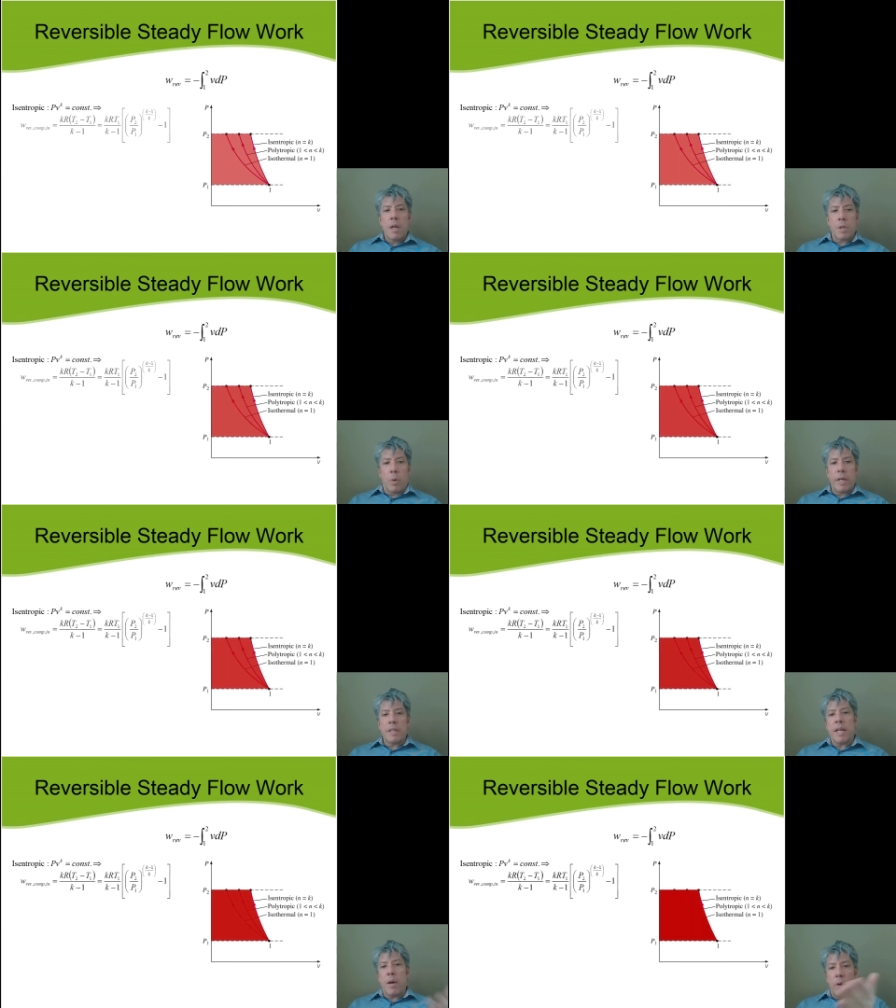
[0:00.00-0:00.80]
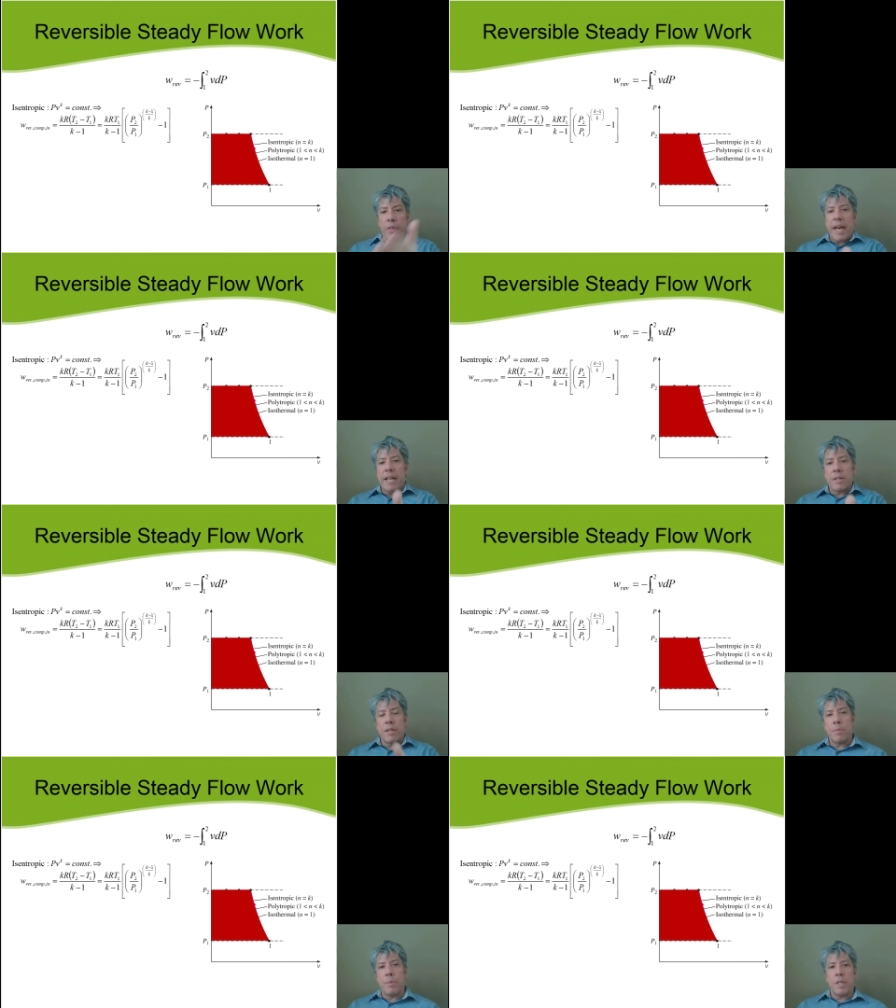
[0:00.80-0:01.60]
So what is that? Well, that is
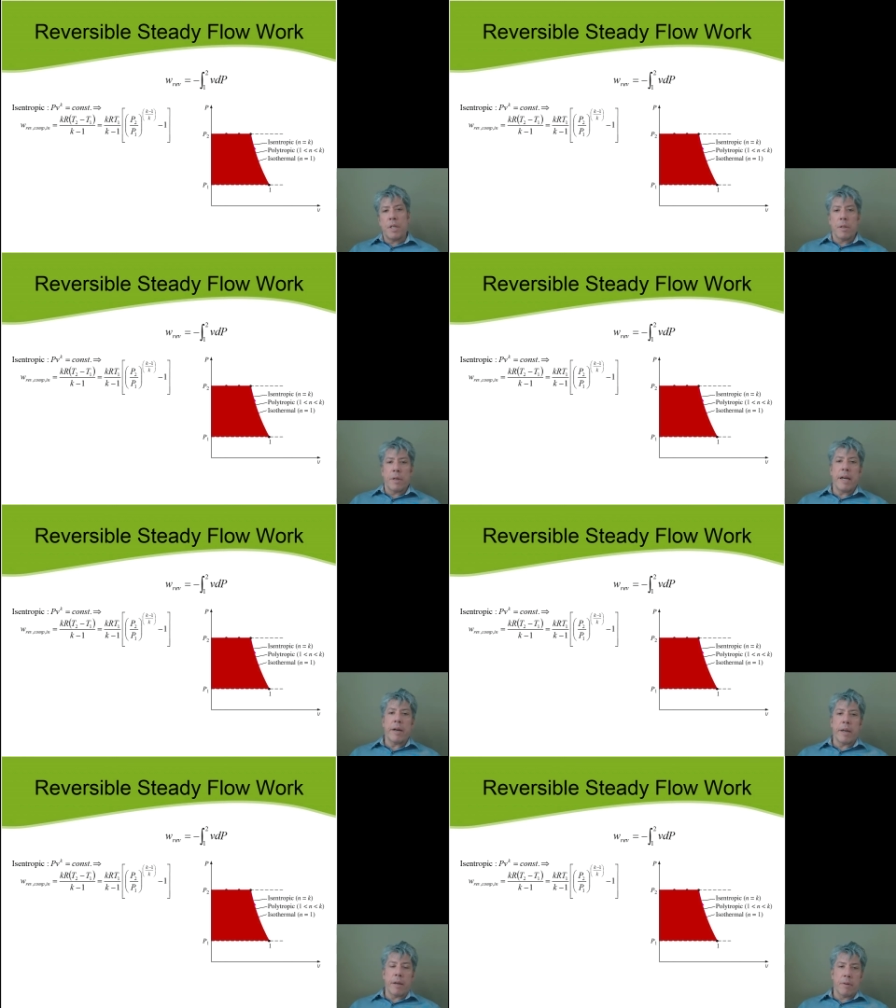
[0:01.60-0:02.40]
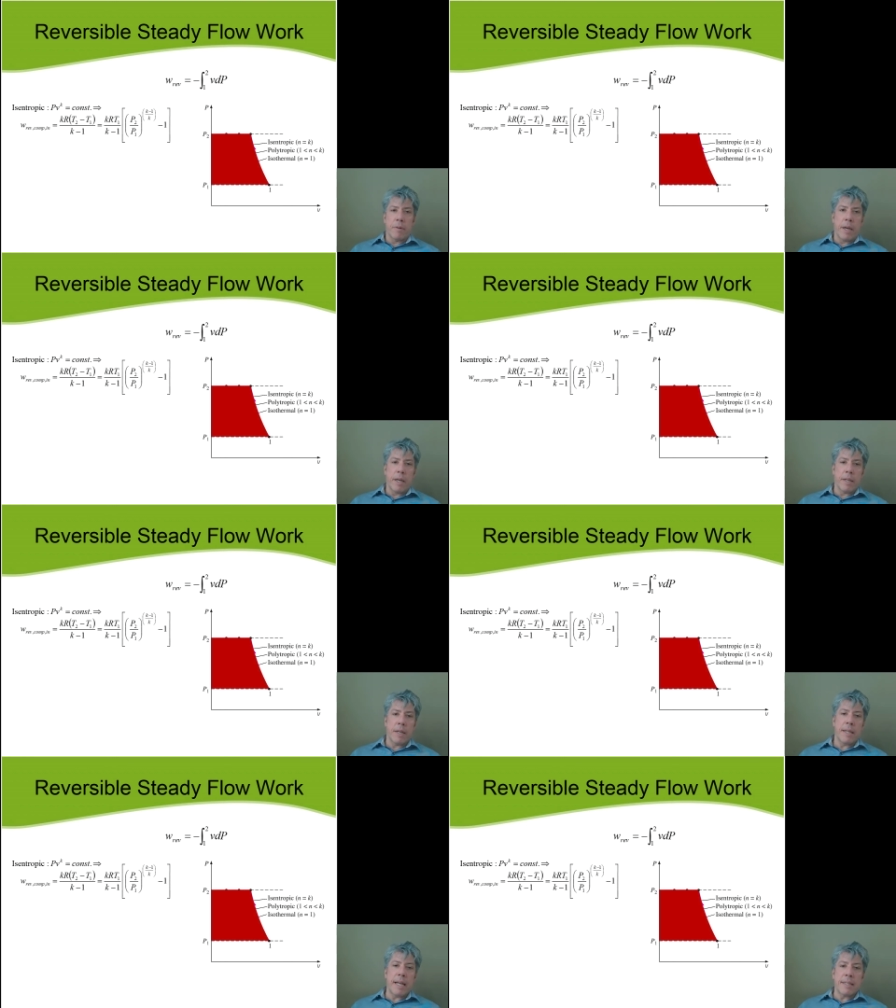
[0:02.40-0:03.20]
this particular area, right?
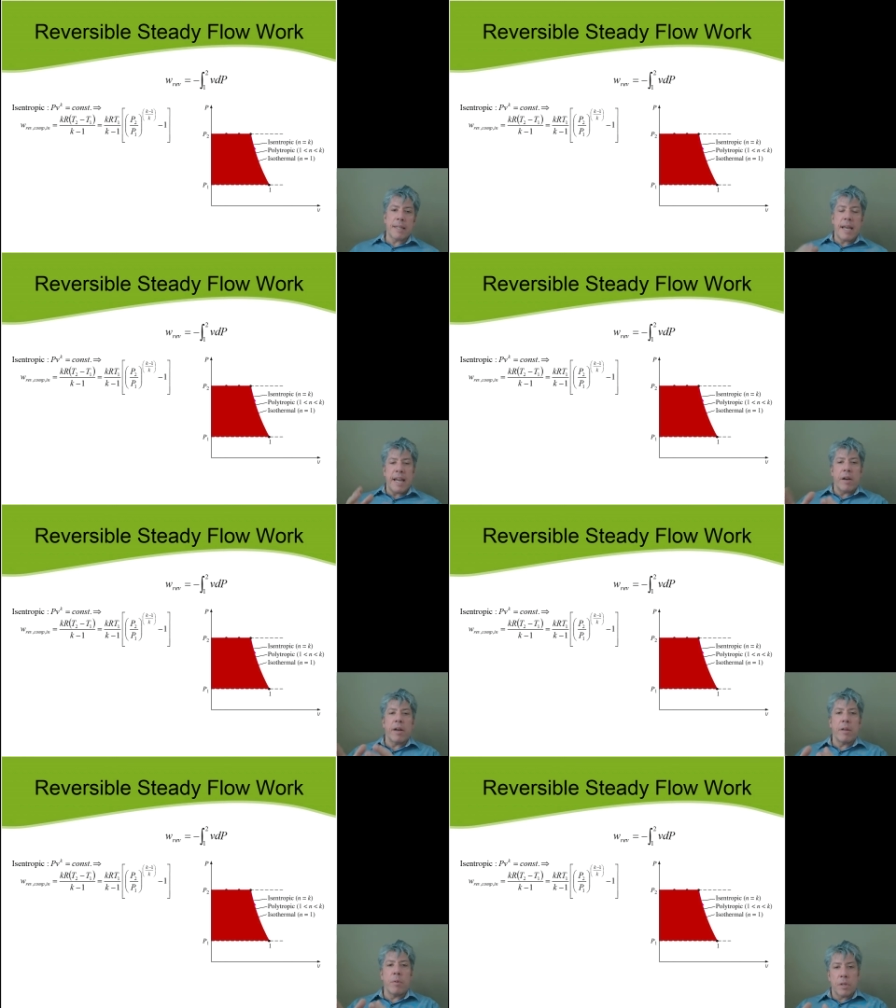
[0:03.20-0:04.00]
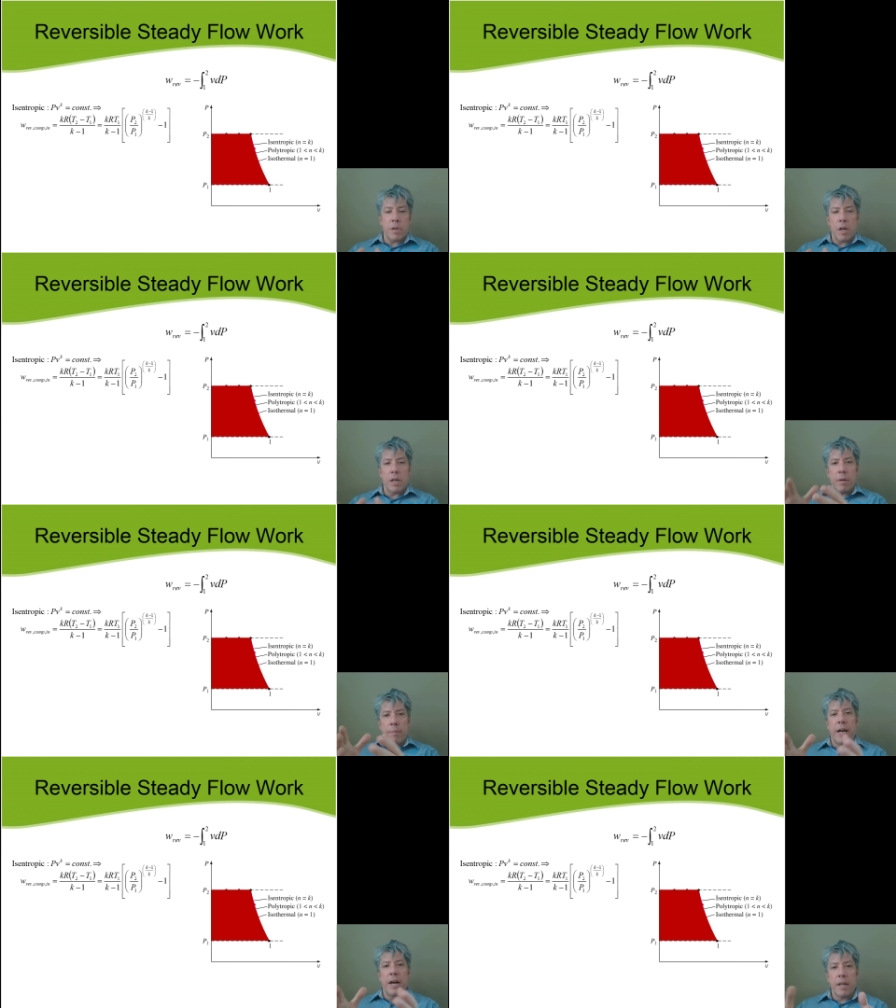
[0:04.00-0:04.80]
That, that's the area that we're talking
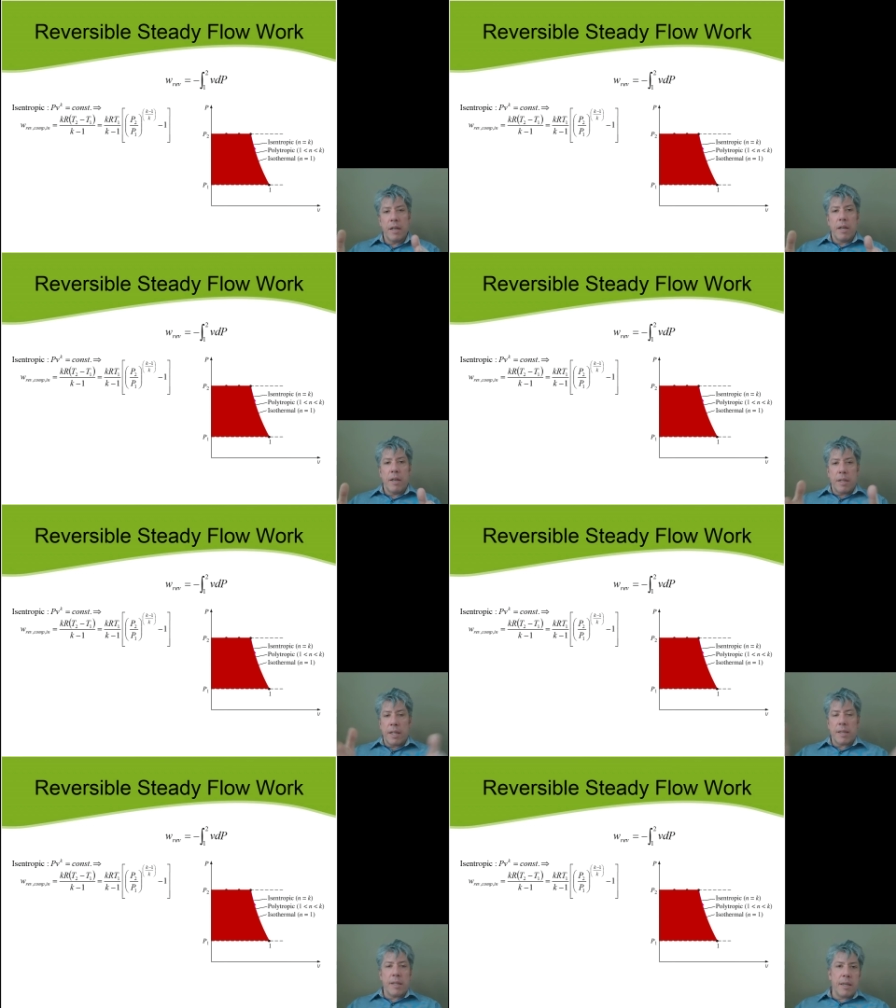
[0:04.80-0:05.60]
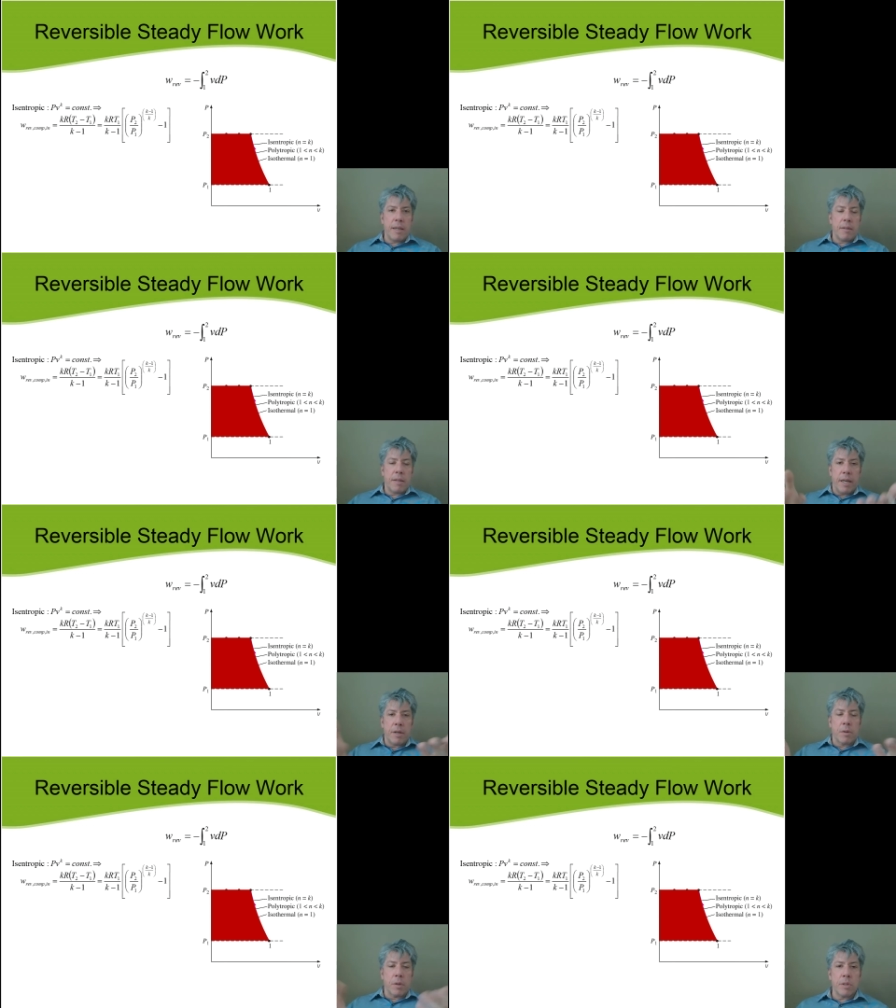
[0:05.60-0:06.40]
about that the, the
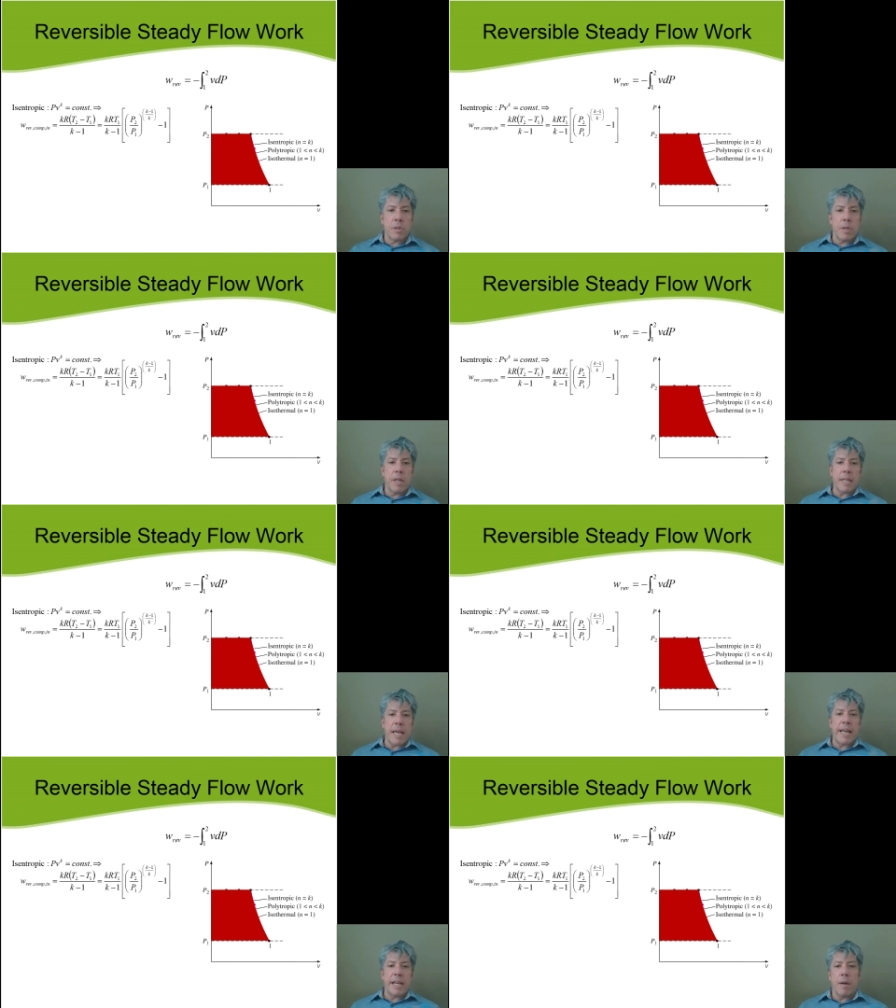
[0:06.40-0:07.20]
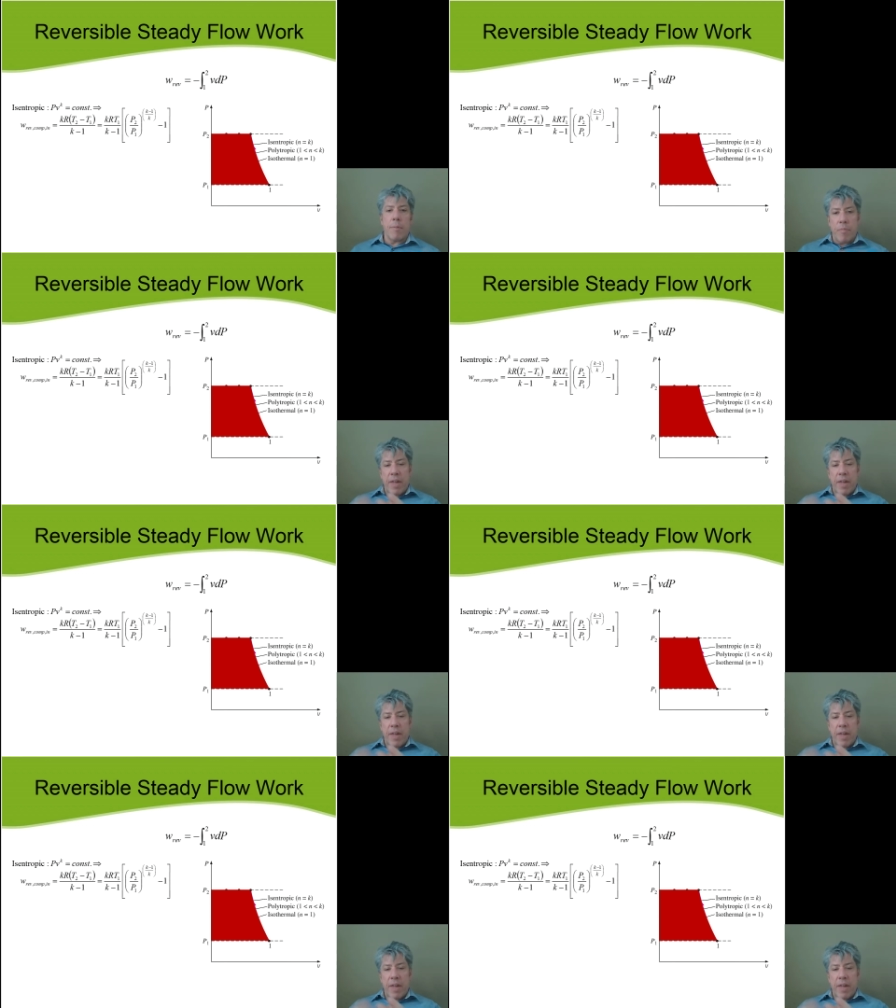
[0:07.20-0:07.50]
integral is, is adding up.